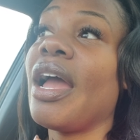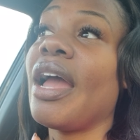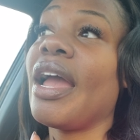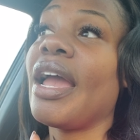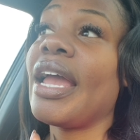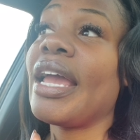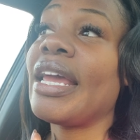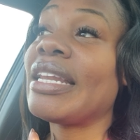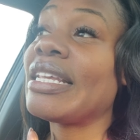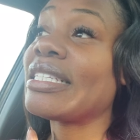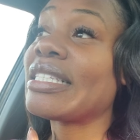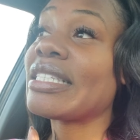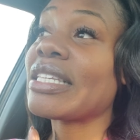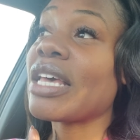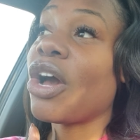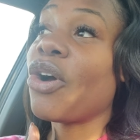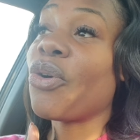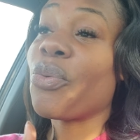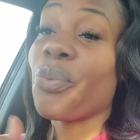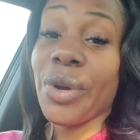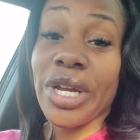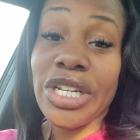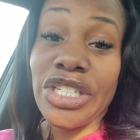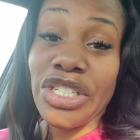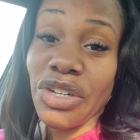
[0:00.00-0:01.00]
in its
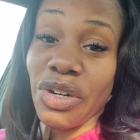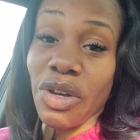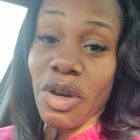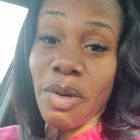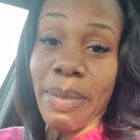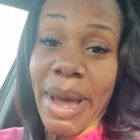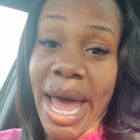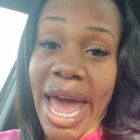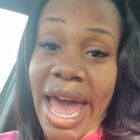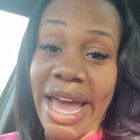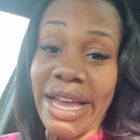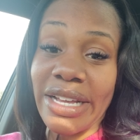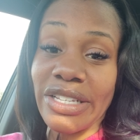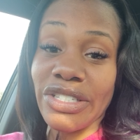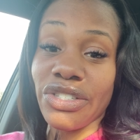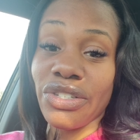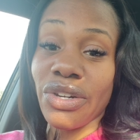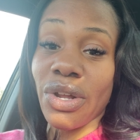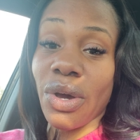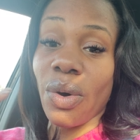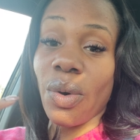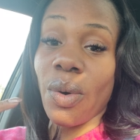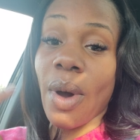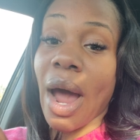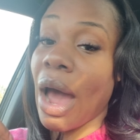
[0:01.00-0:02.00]
original box,
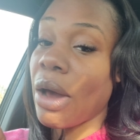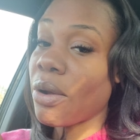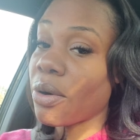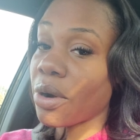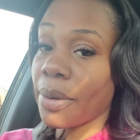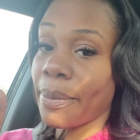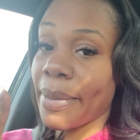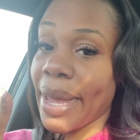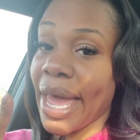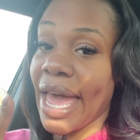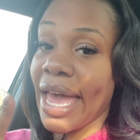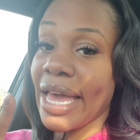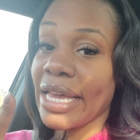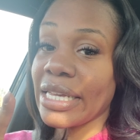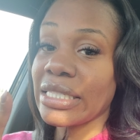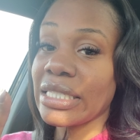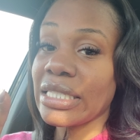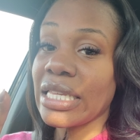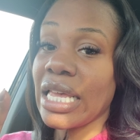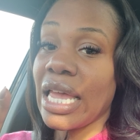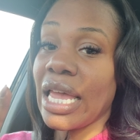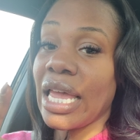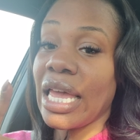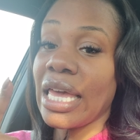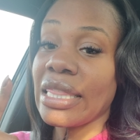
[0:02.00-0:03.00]
no outer box,
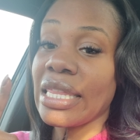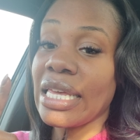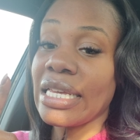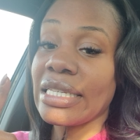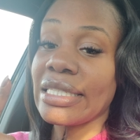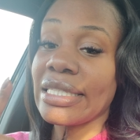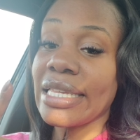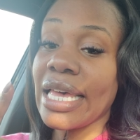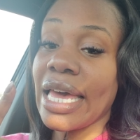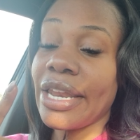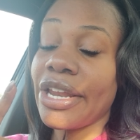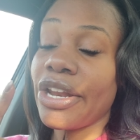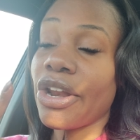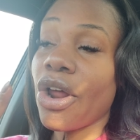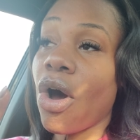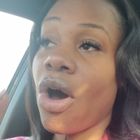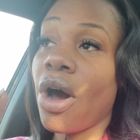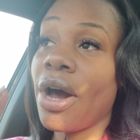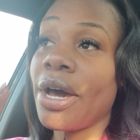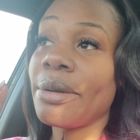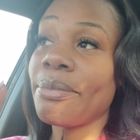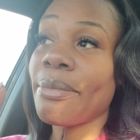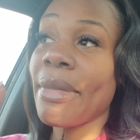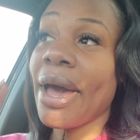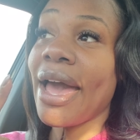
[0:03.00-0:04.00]
and they set it
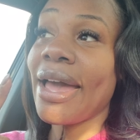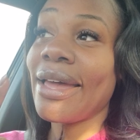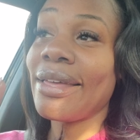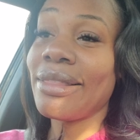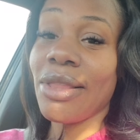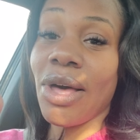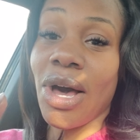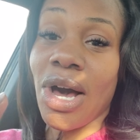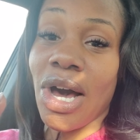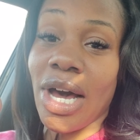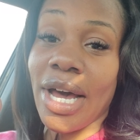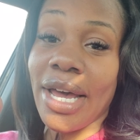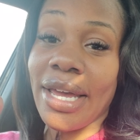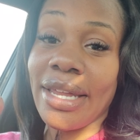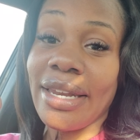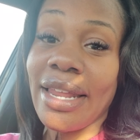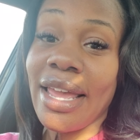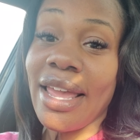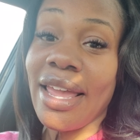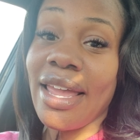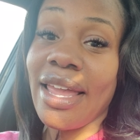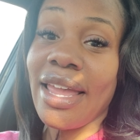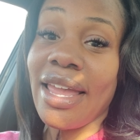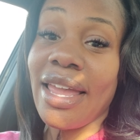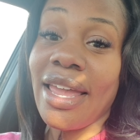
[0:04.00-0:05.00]
on my lawn
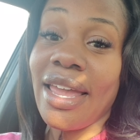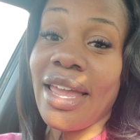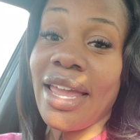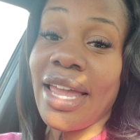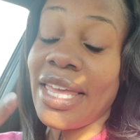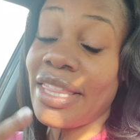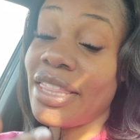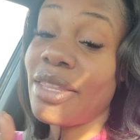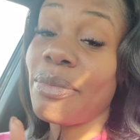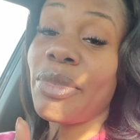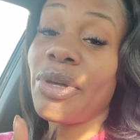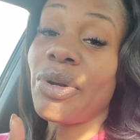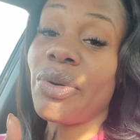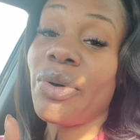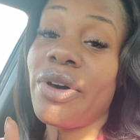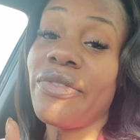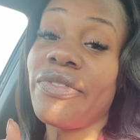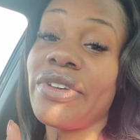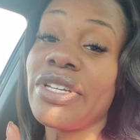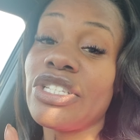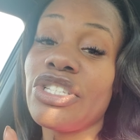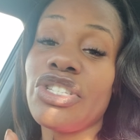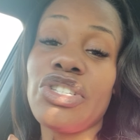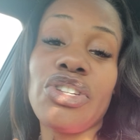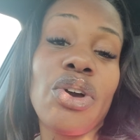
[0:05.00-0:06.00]
in the middle of
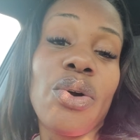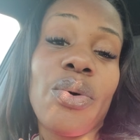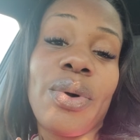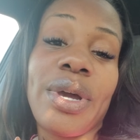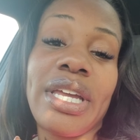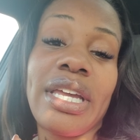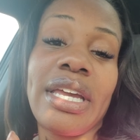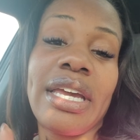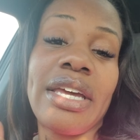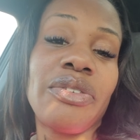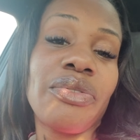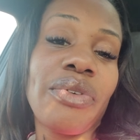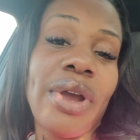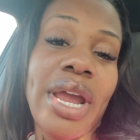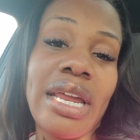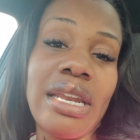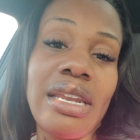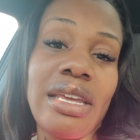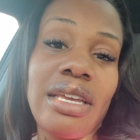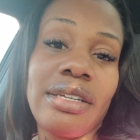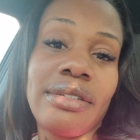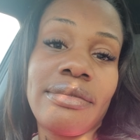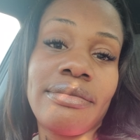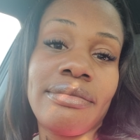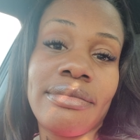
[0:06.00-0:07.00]
it snowing and
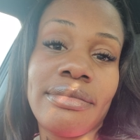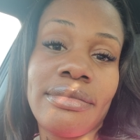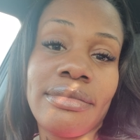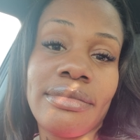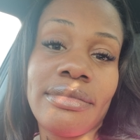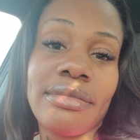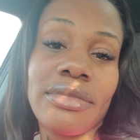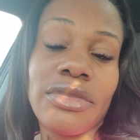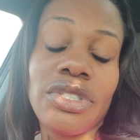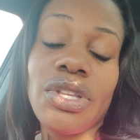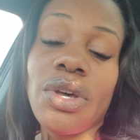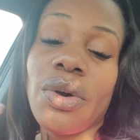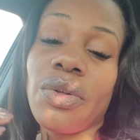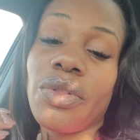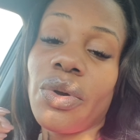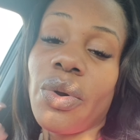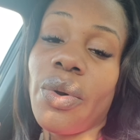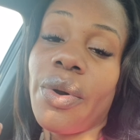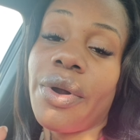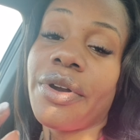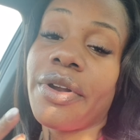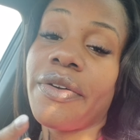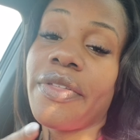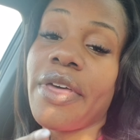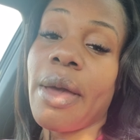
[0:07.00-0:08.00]
raining. So the
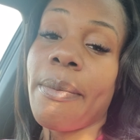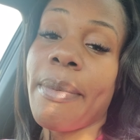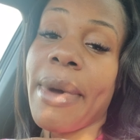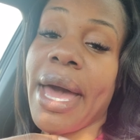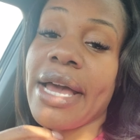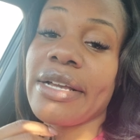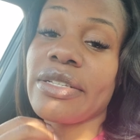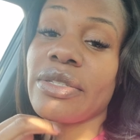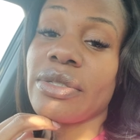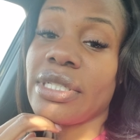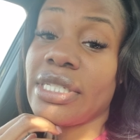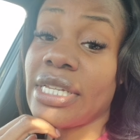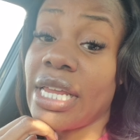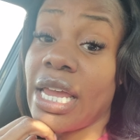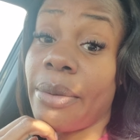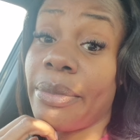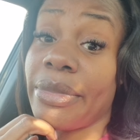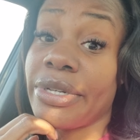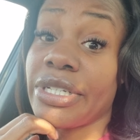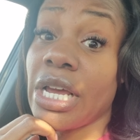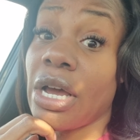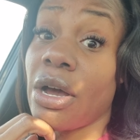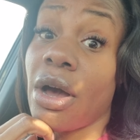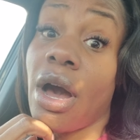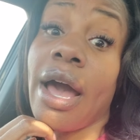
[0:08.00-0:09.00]
corner of that box was
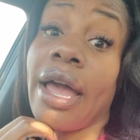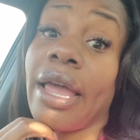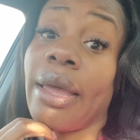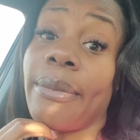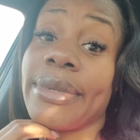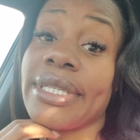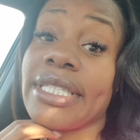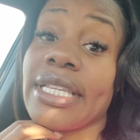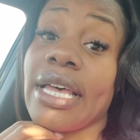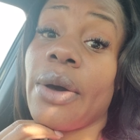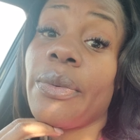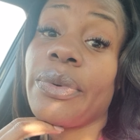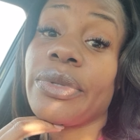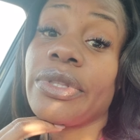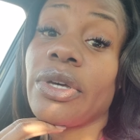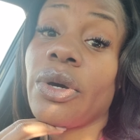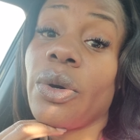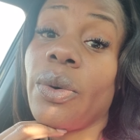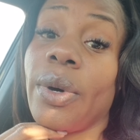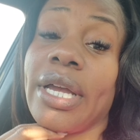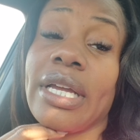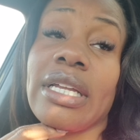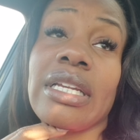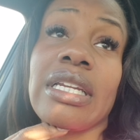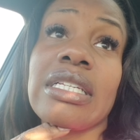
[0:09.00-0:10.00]
damaged. I call Amazon with the
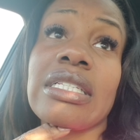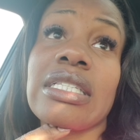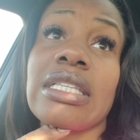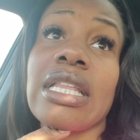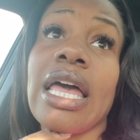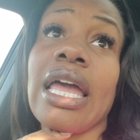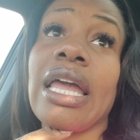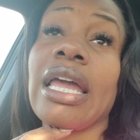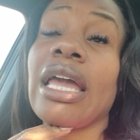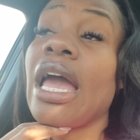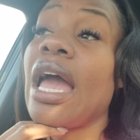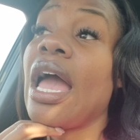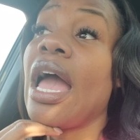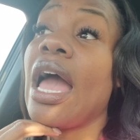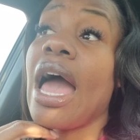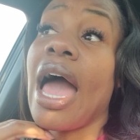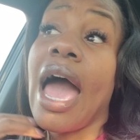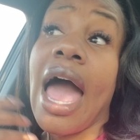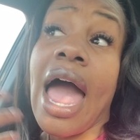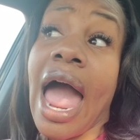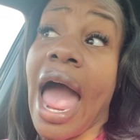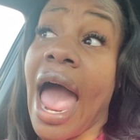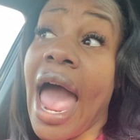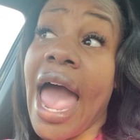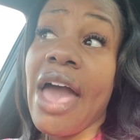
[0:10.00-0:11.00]
quickness, like,
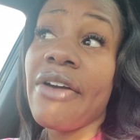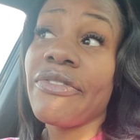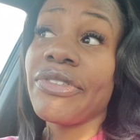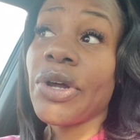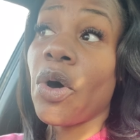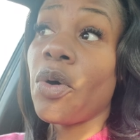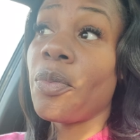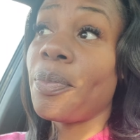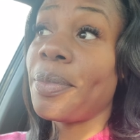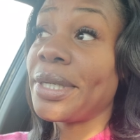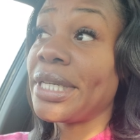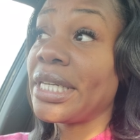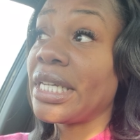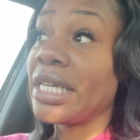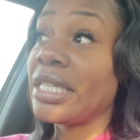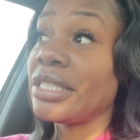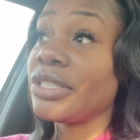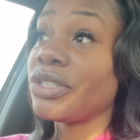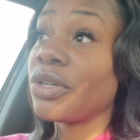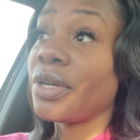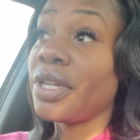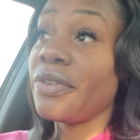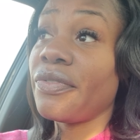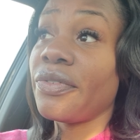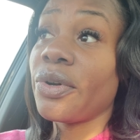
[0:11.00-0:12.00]
I haven't opened it,
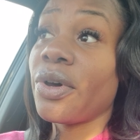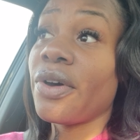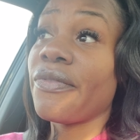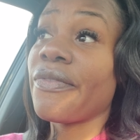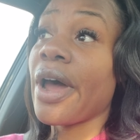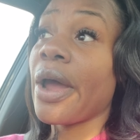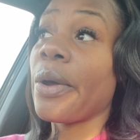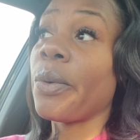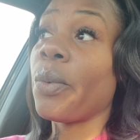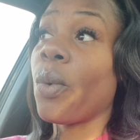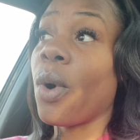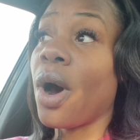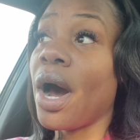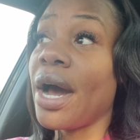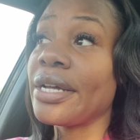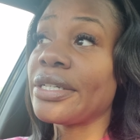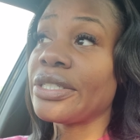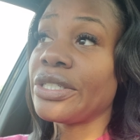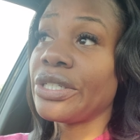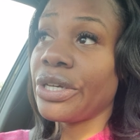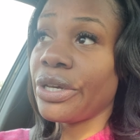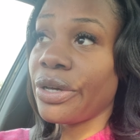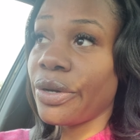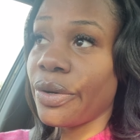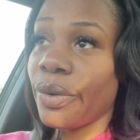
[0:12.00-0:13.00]
don't even know if I want
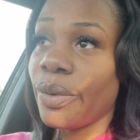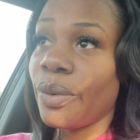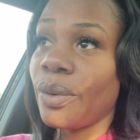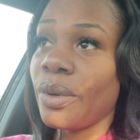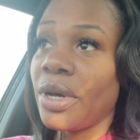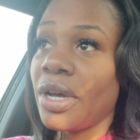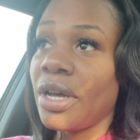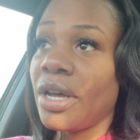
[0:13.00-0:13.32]
to.